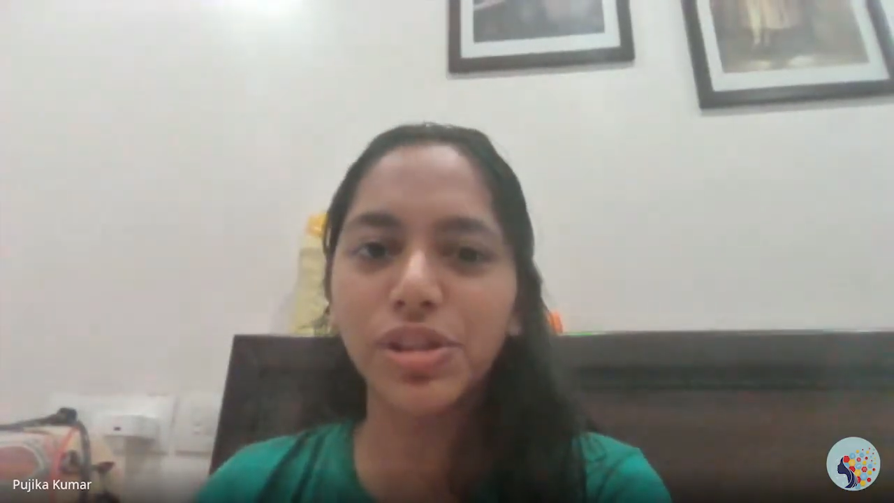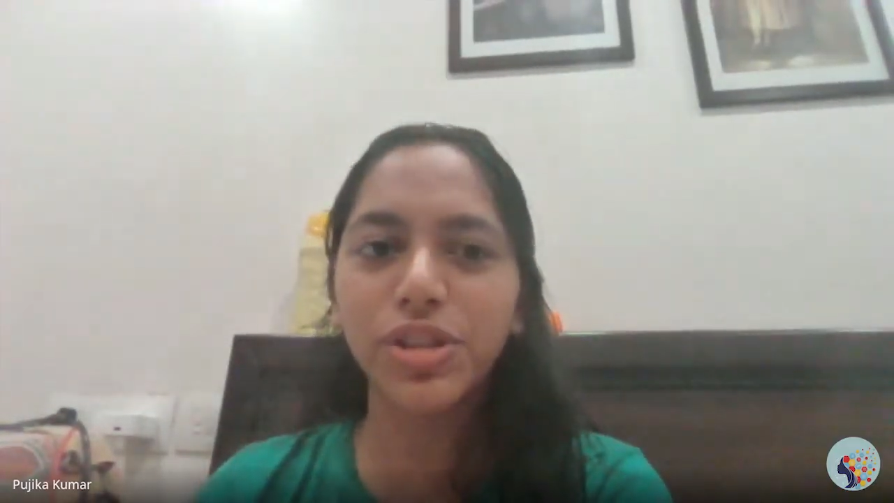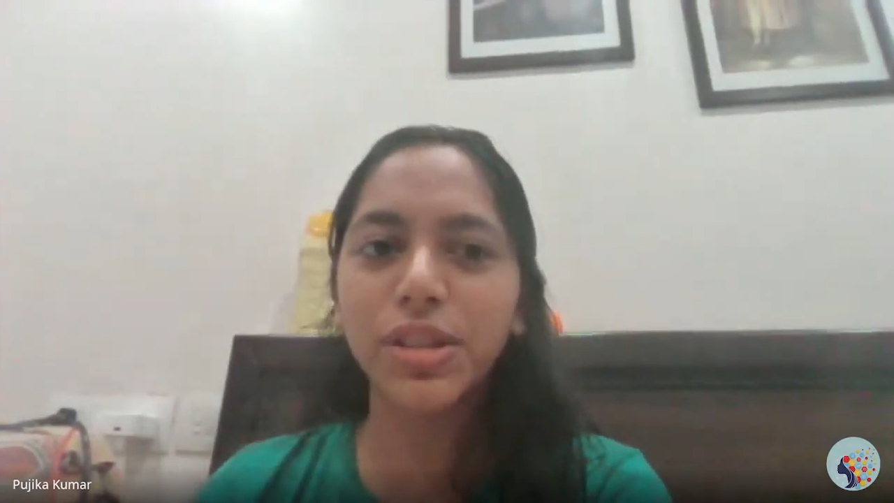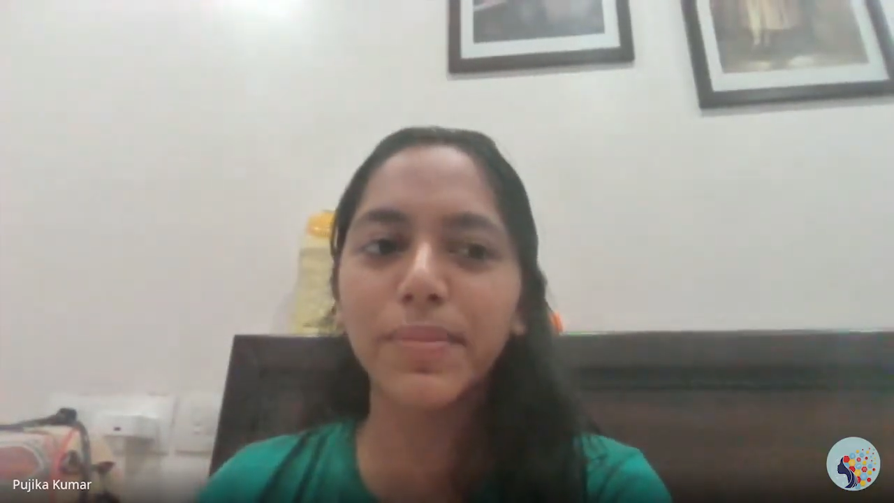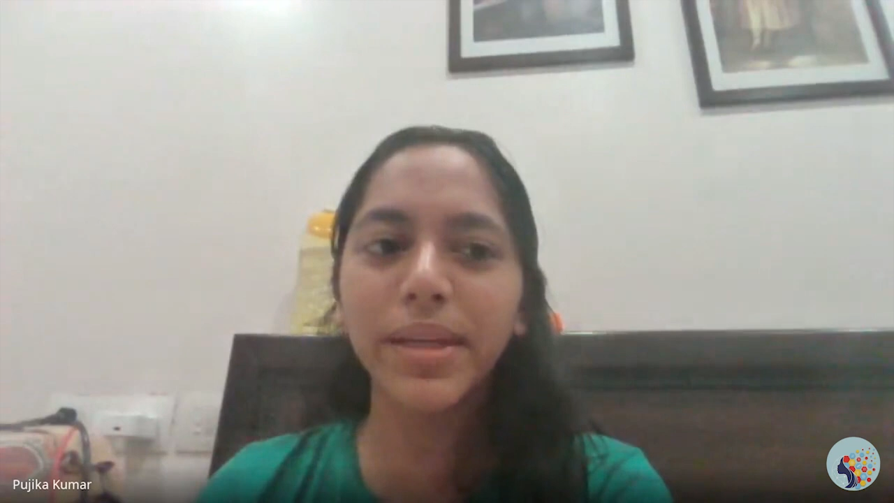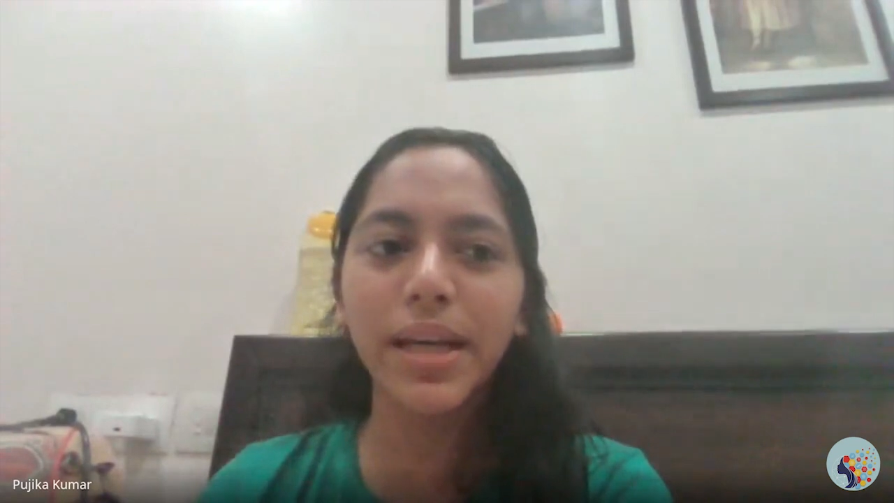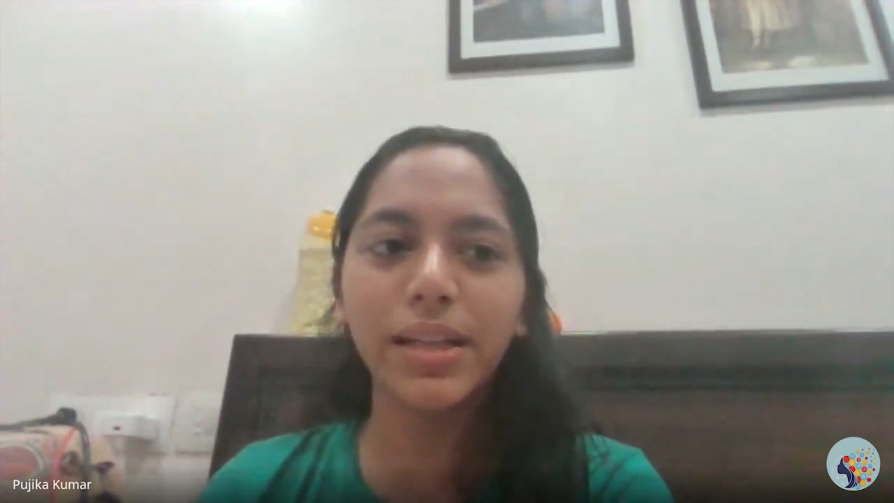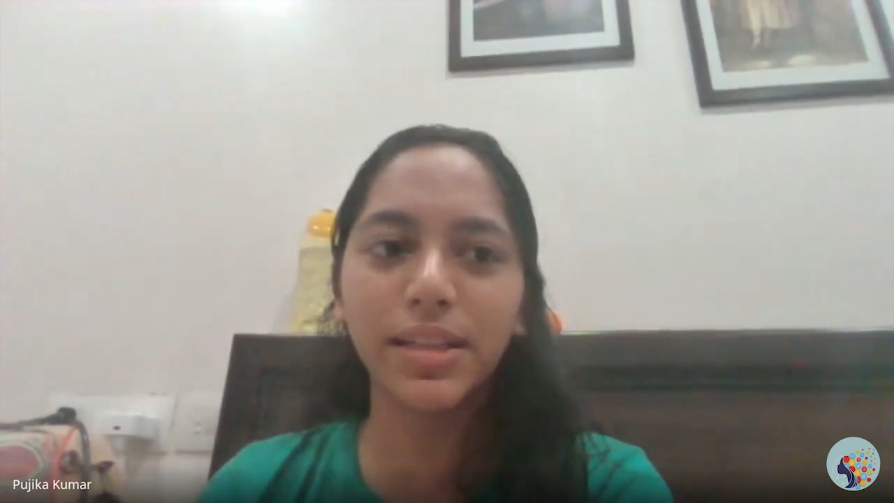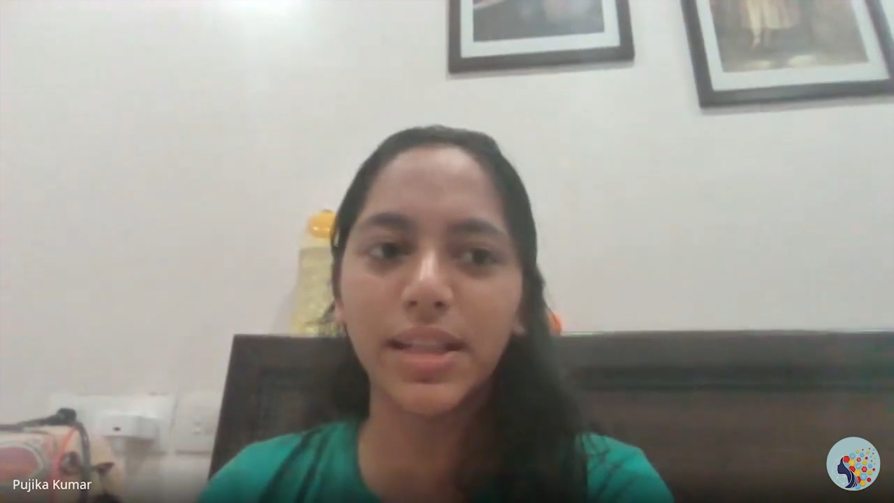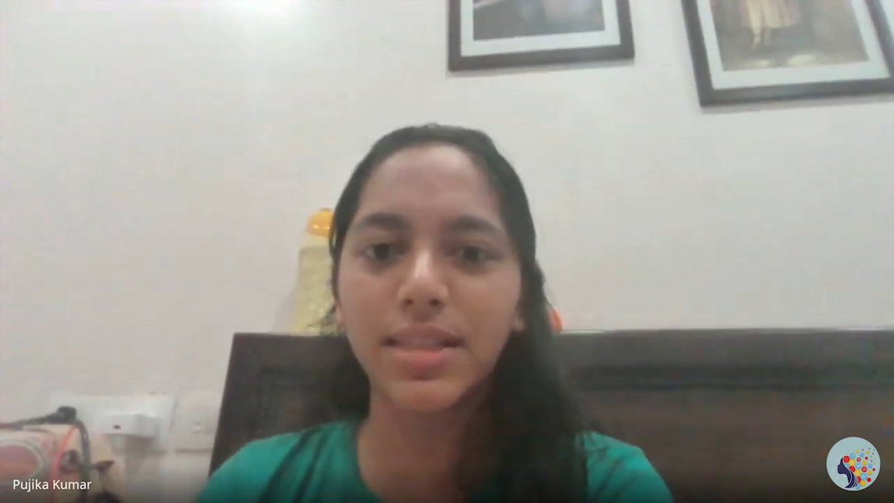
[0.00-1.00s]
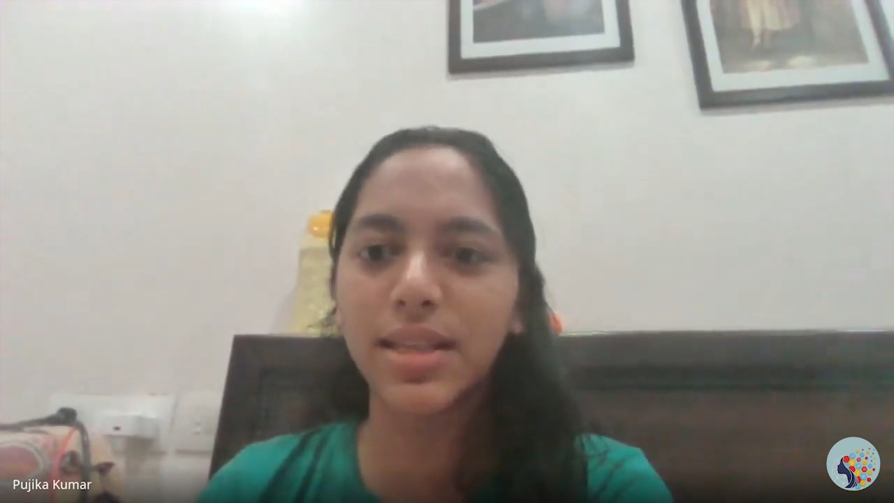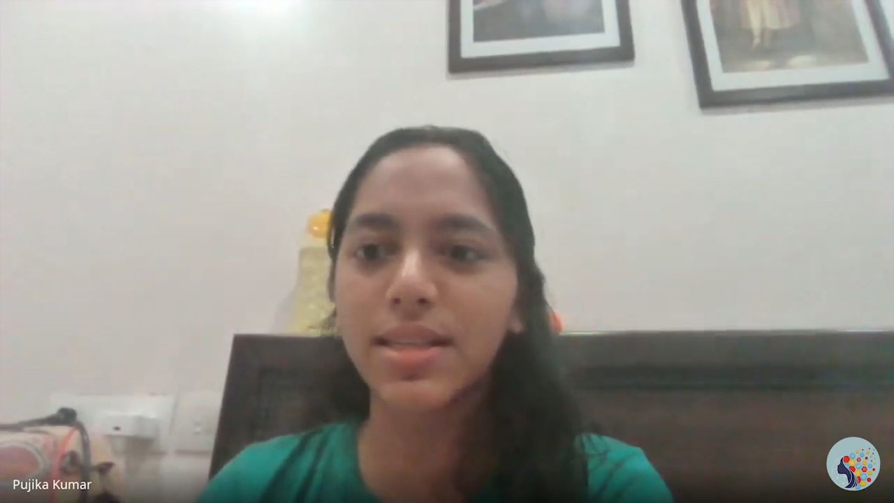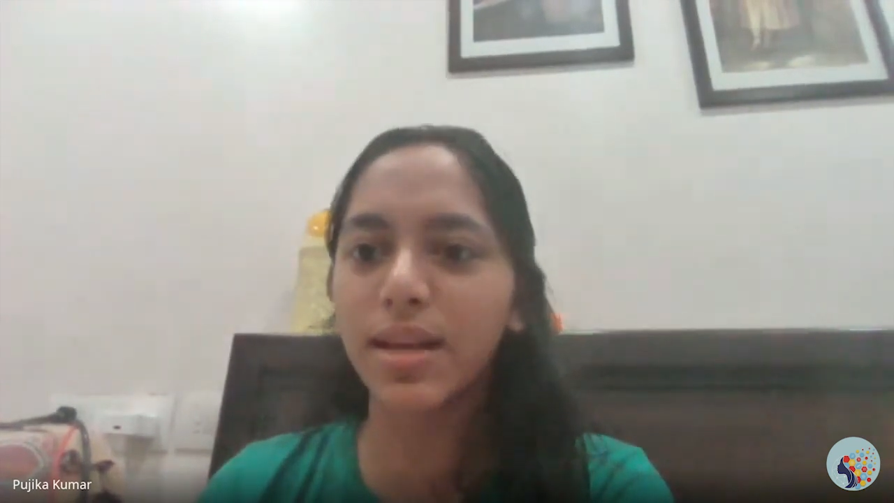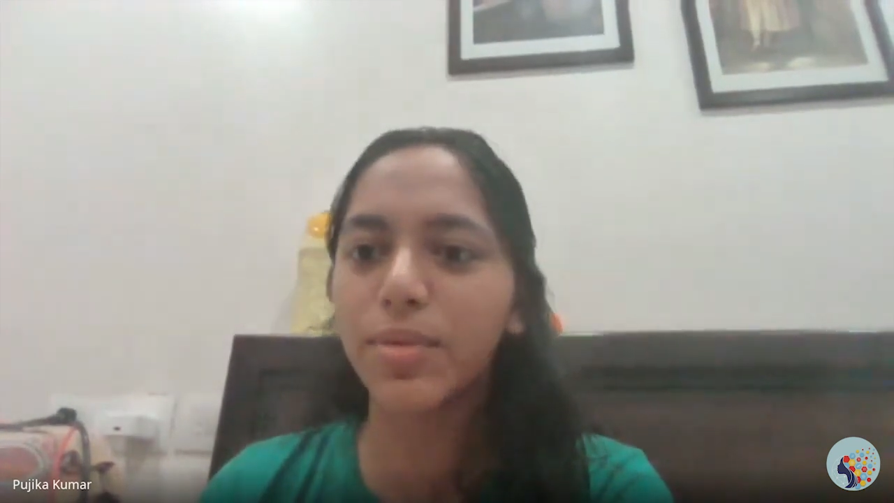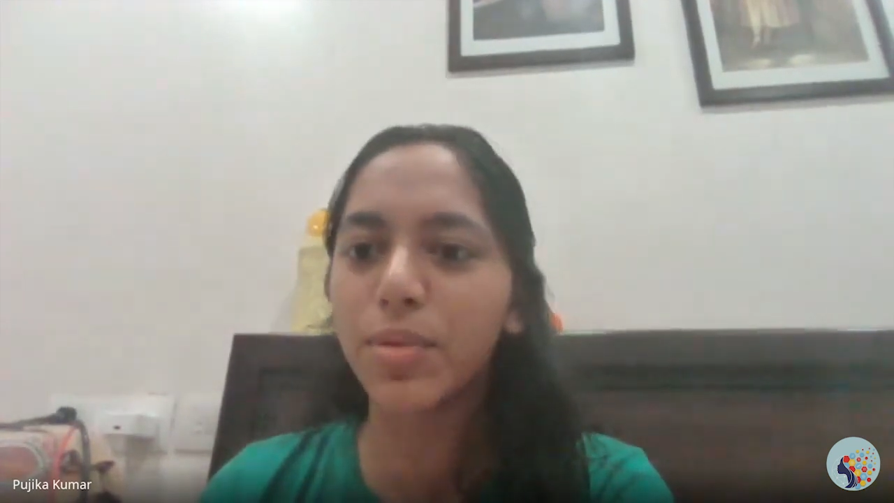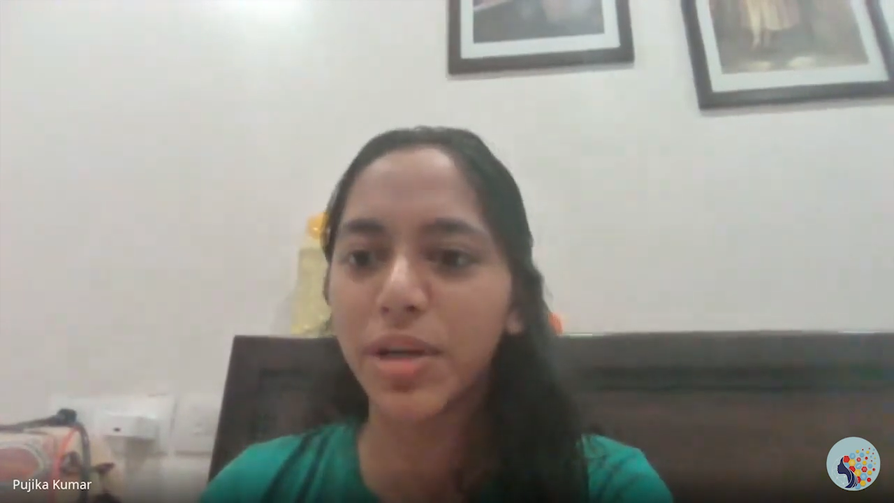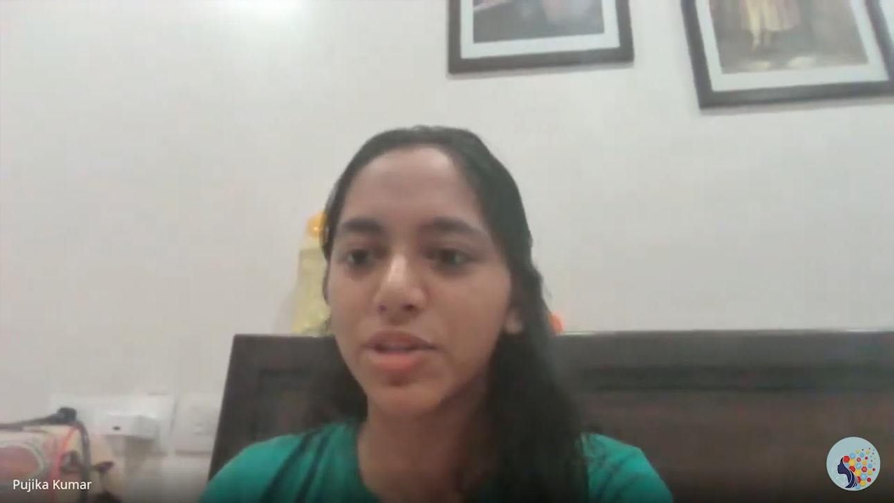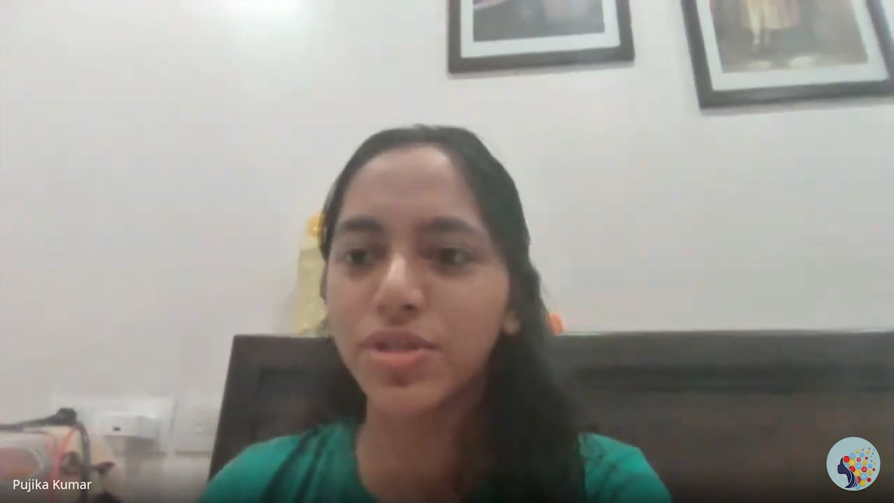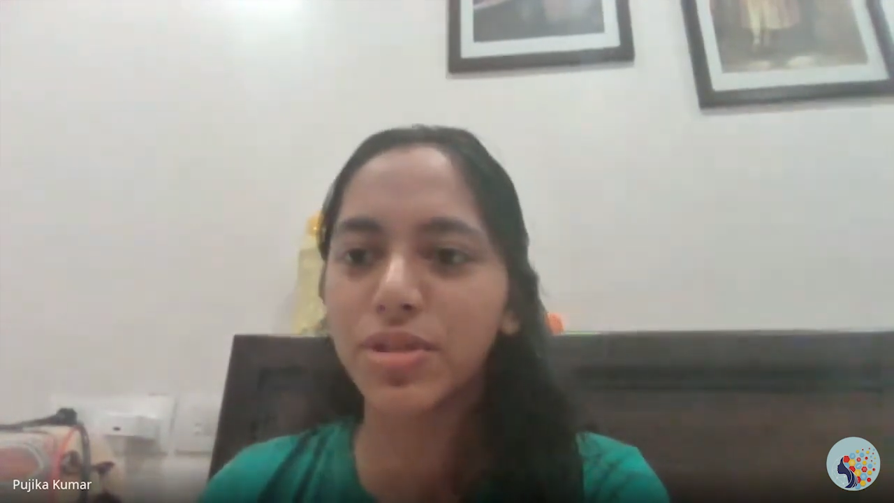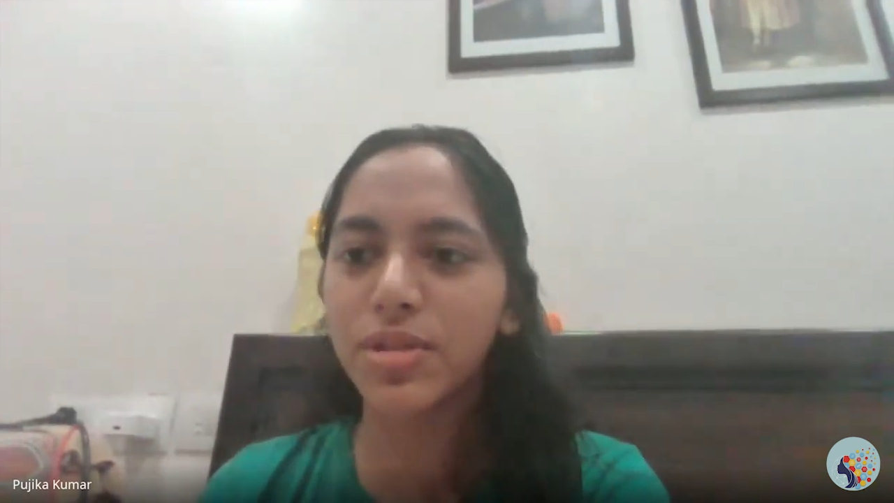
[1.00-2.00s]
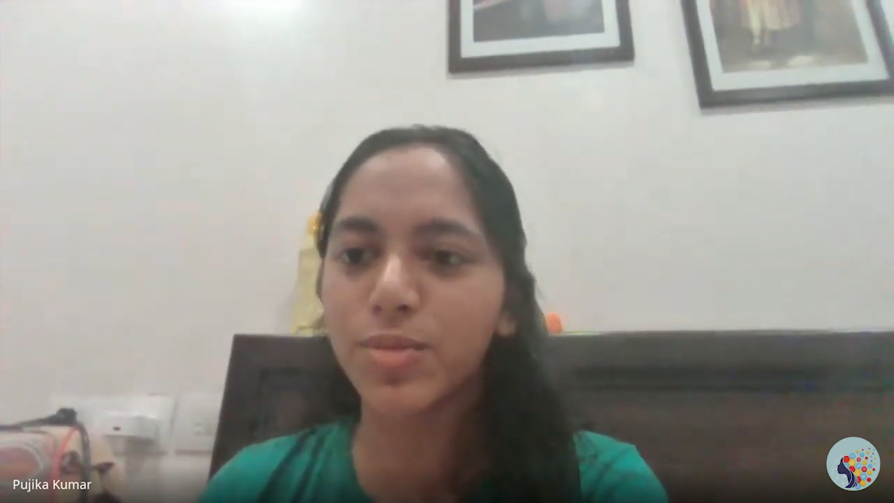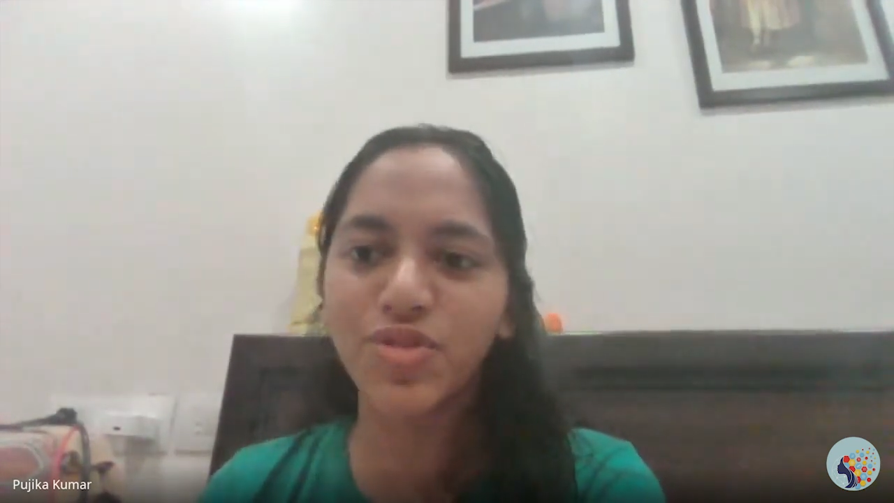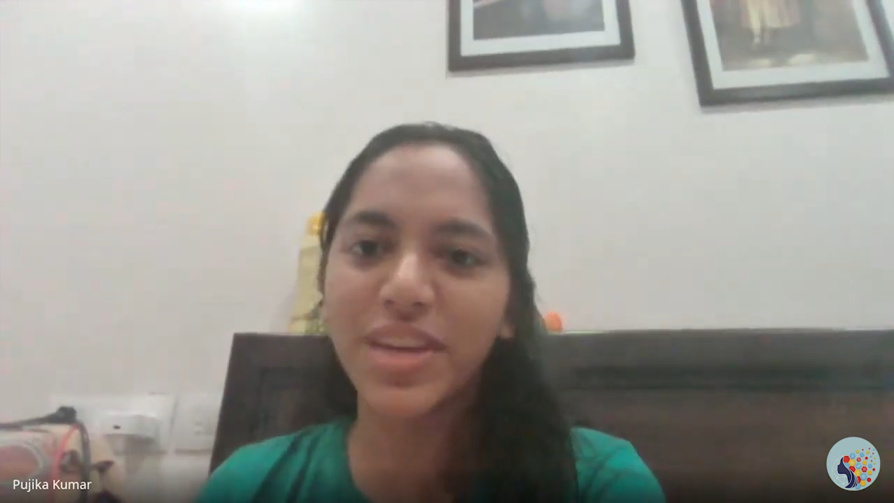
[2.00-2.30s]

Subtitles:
and she'll just be addressing some questions